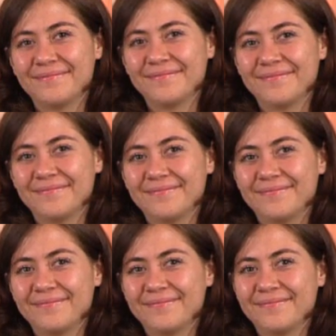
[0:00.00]

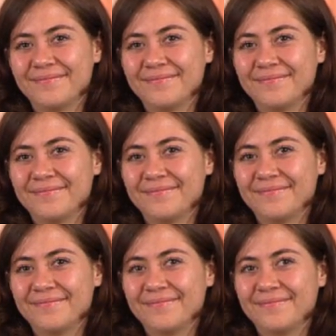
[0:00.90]

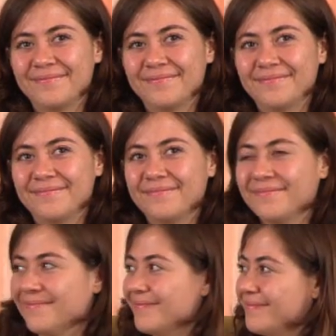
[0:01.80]

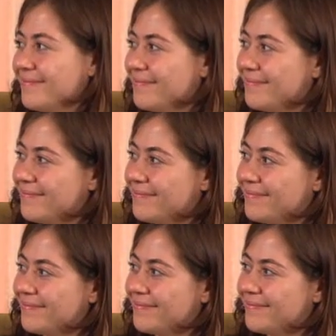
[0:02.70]

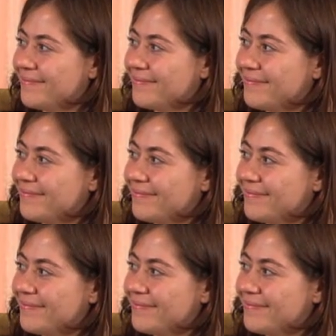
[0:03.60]
This person isn't speaking.